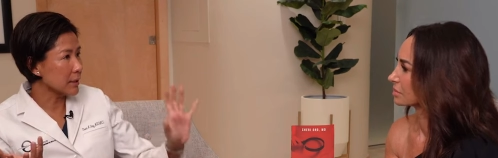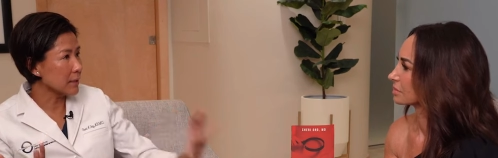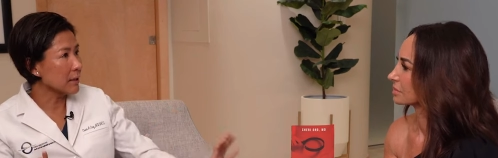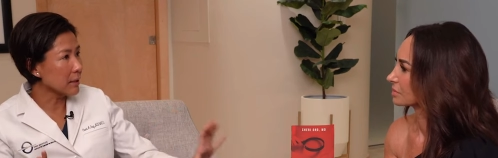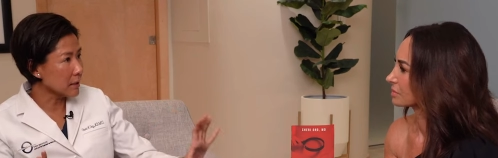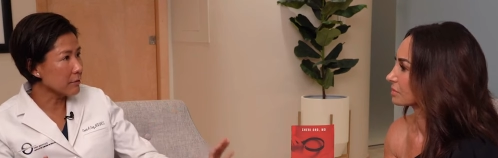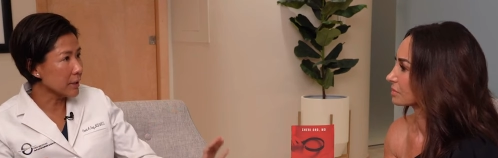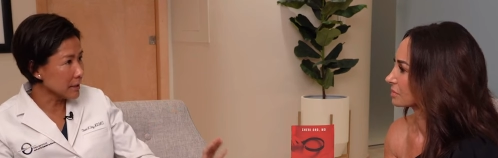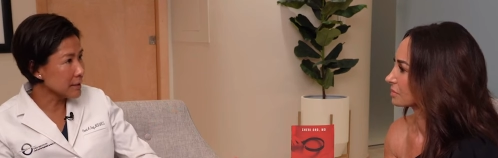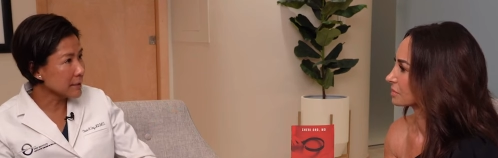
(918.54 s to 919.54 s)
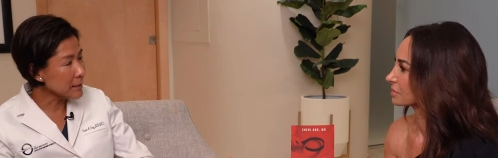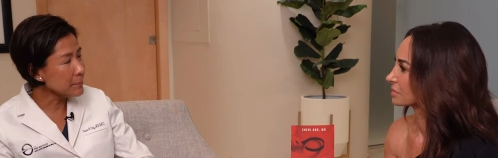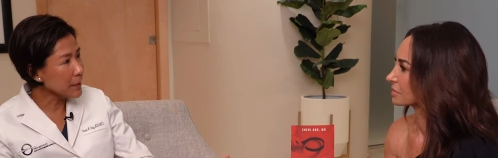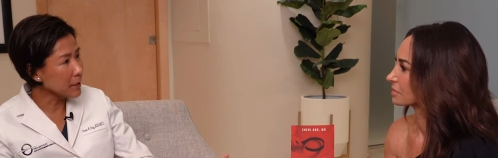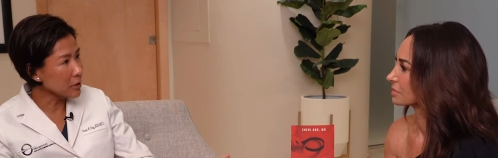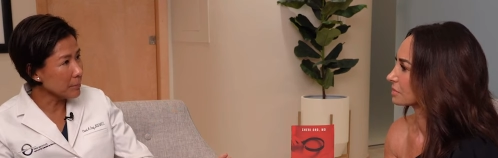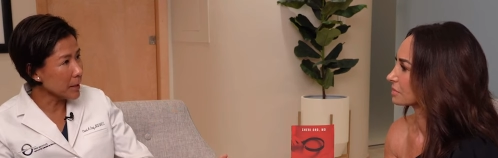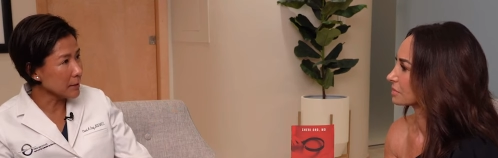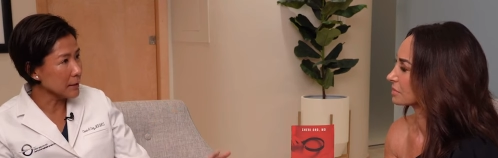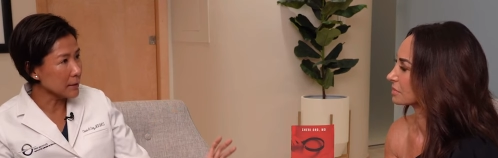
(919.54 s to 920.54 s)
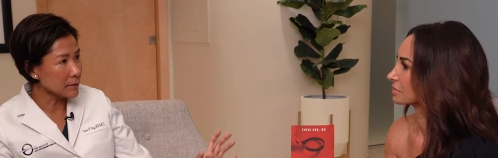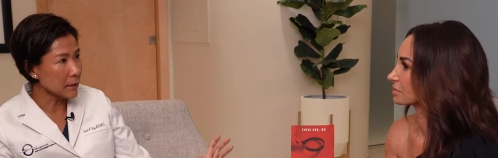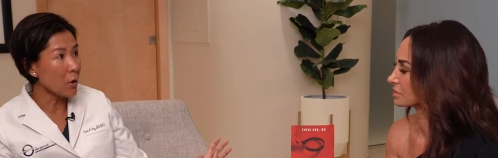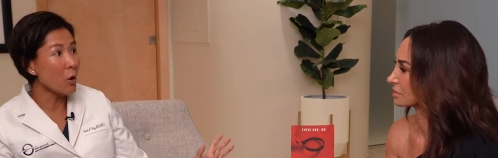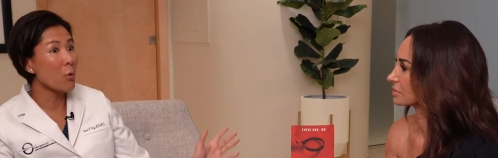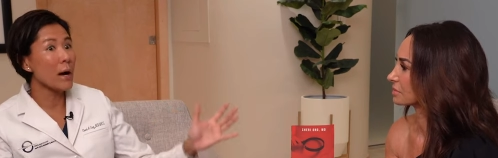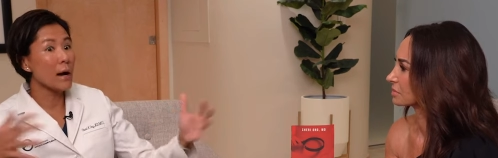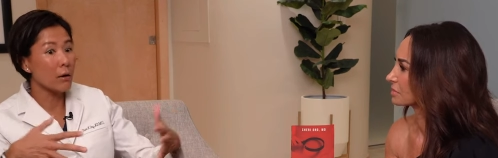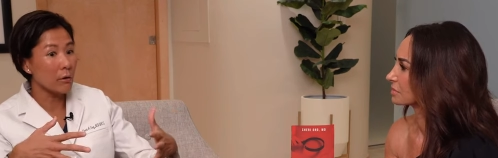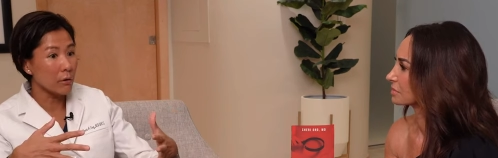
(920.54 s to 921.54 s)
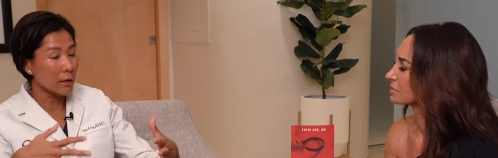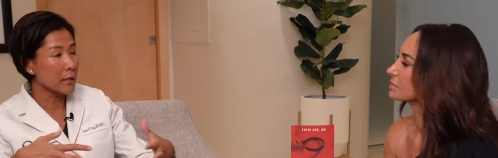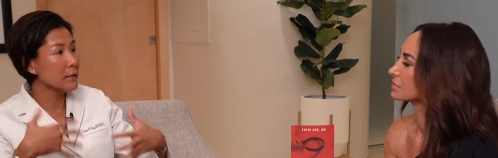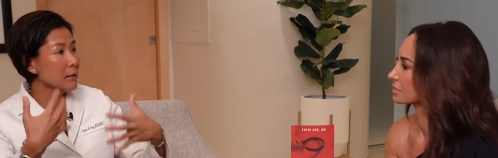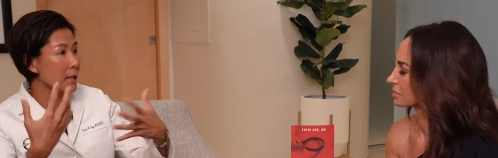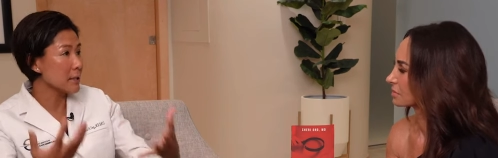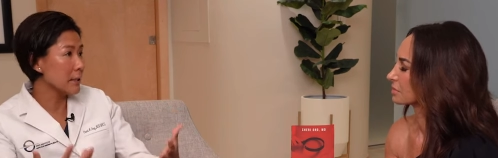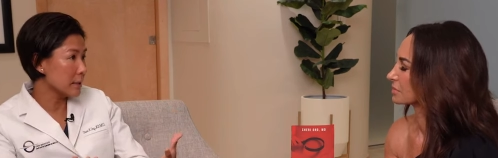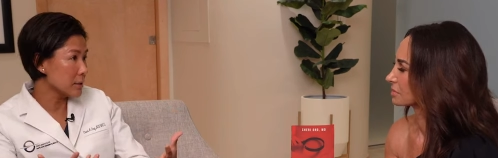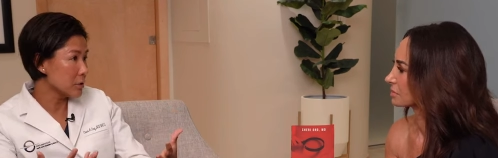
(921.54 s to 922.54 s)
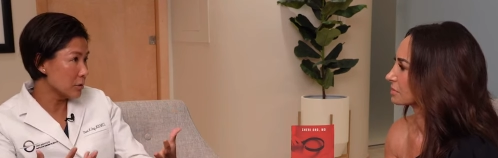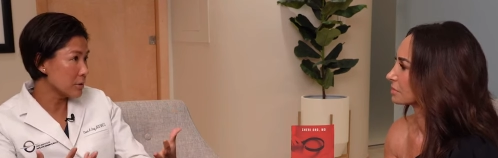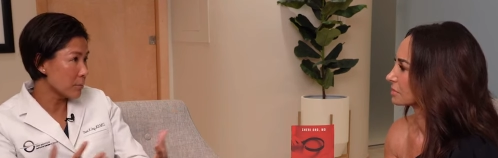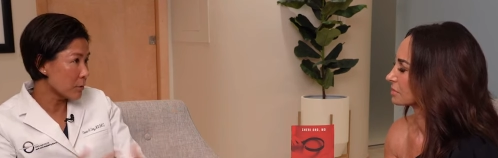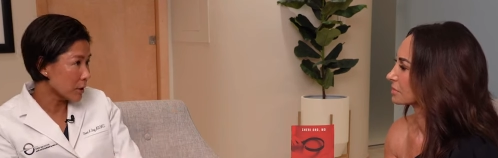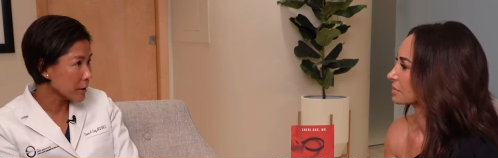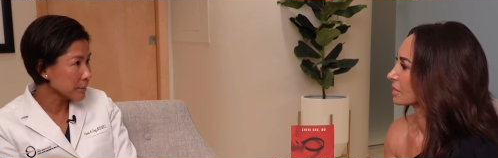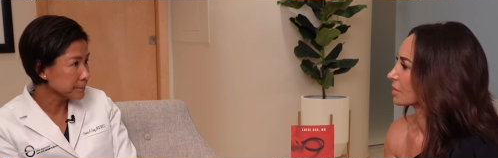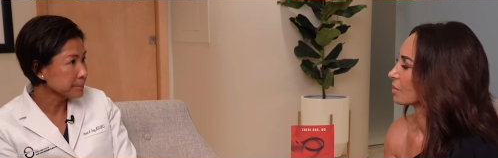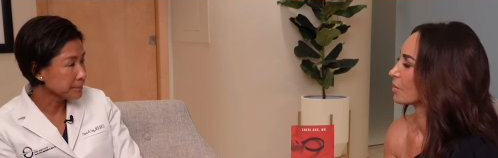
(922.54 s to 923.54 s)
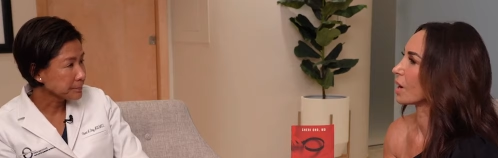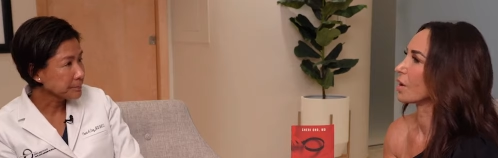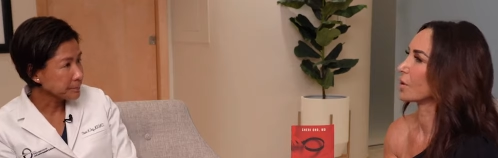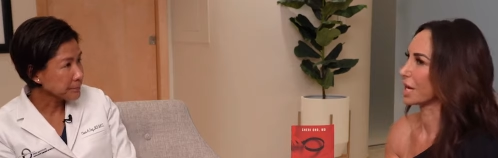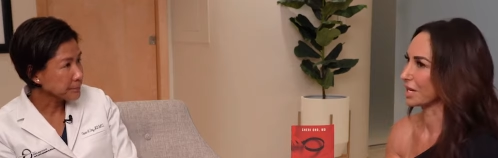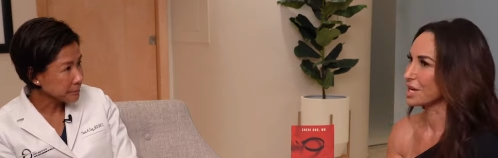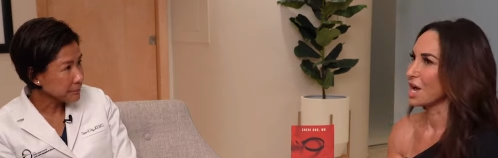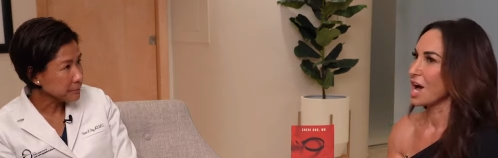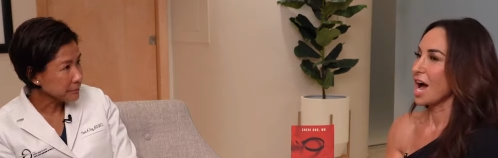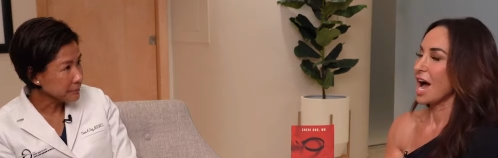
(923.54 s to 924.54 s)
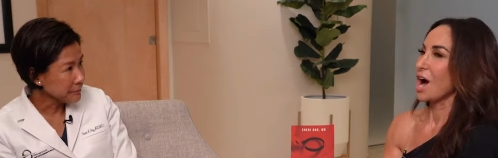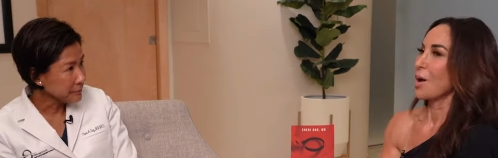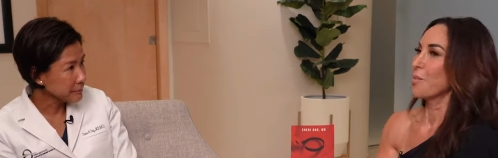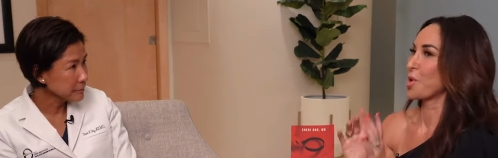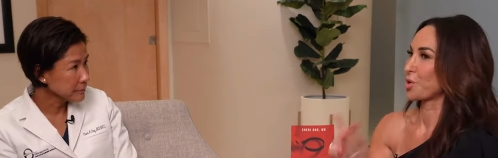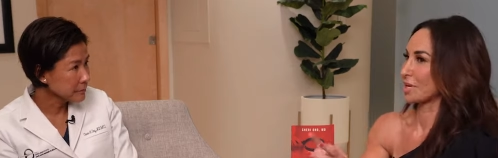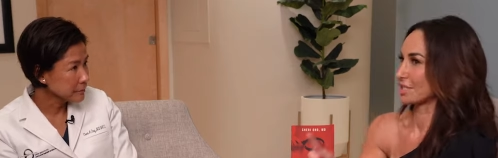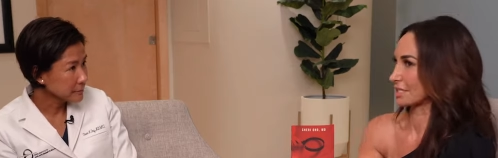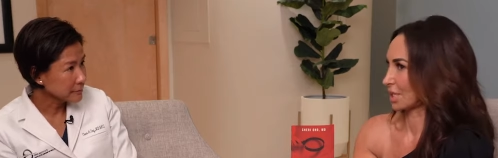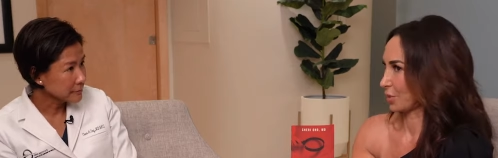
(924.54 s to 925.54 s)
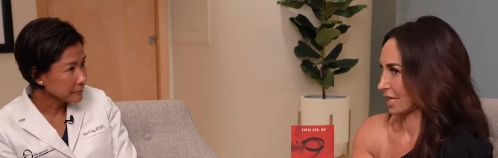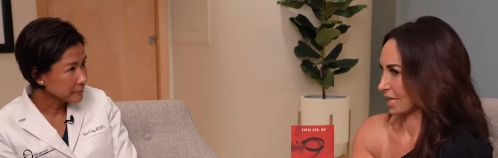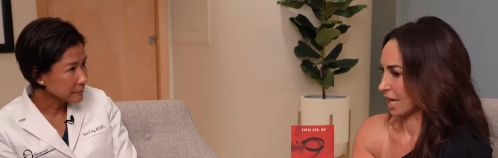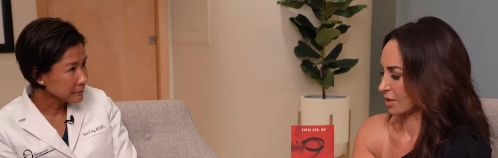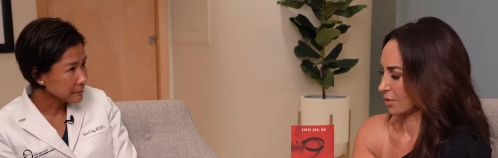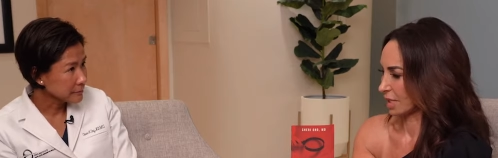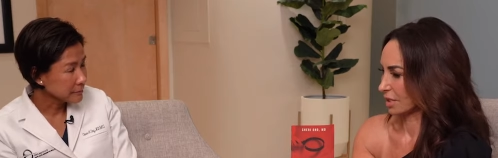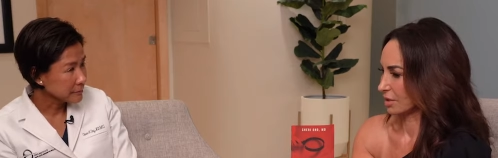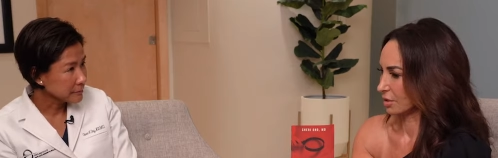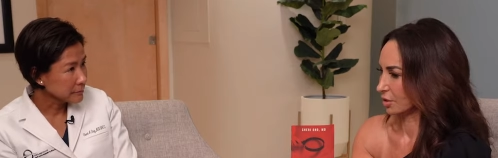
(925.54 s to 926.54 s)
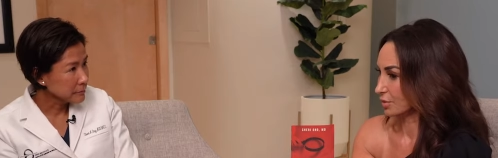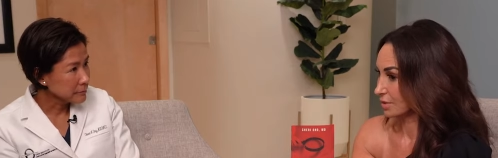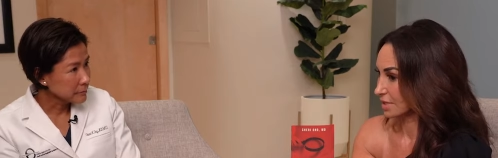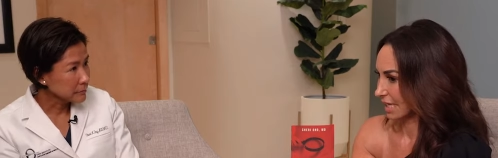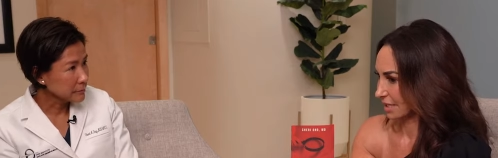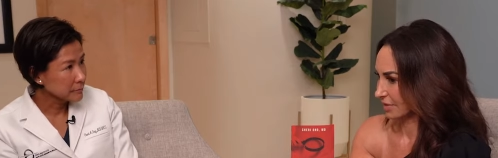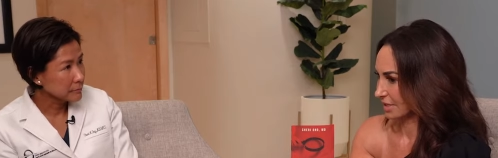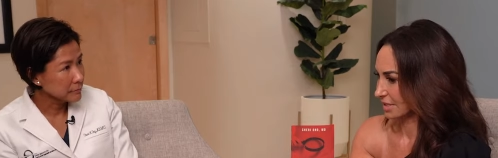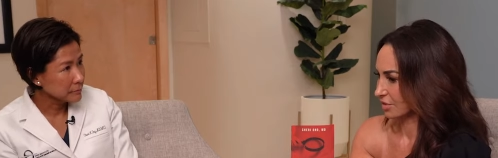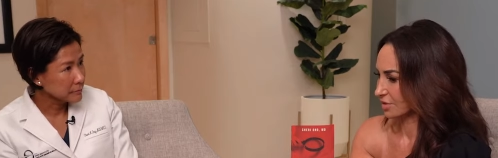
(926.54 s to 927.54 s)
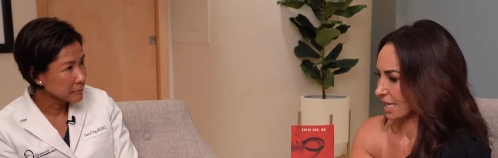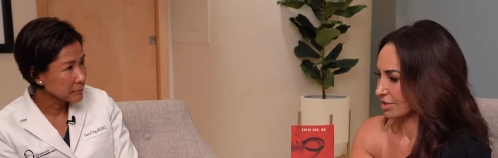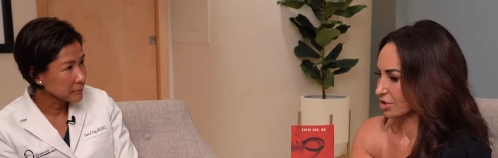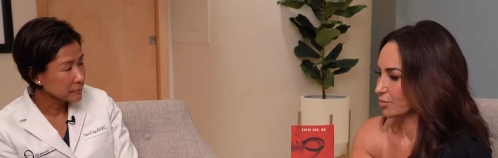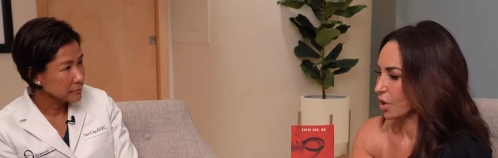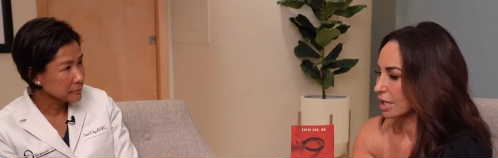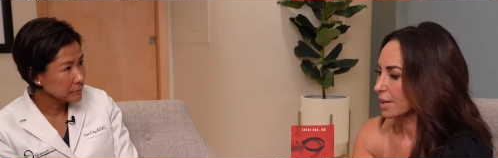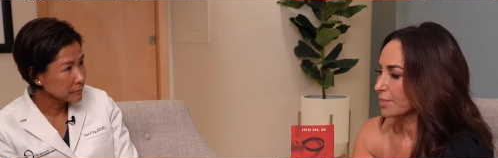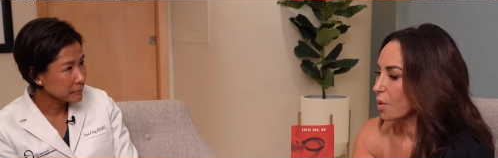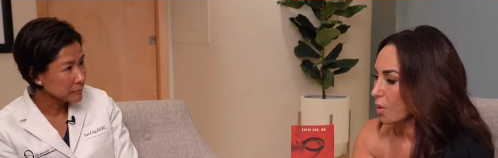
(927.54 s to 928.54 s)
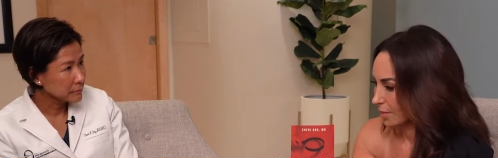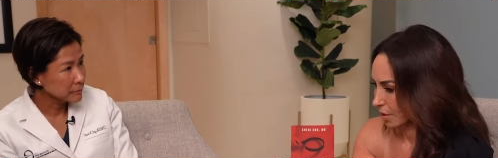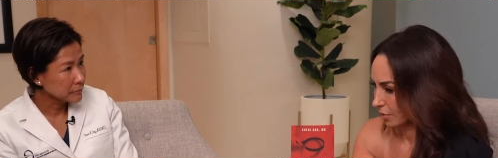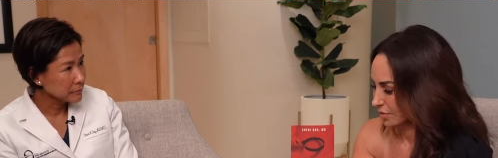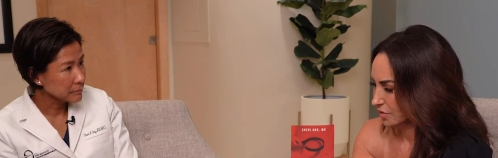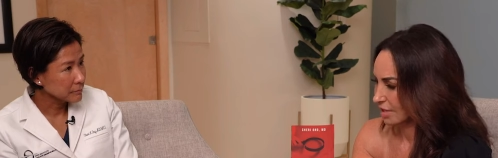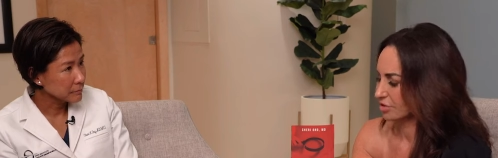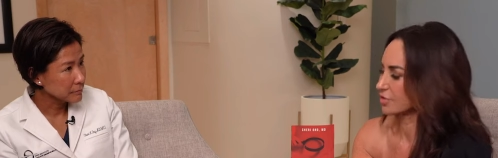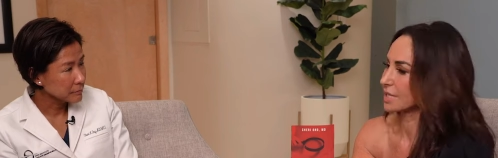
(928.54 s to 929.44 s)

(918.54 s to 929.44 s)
Speaker 1: that are already sleeping in your body and mm. say, oh, wow, here, let, let us do some work.
Speaker 2: Wow, okay. More questions that I want to get, I don't want to lose sight of these that you said. You brought up hormones and you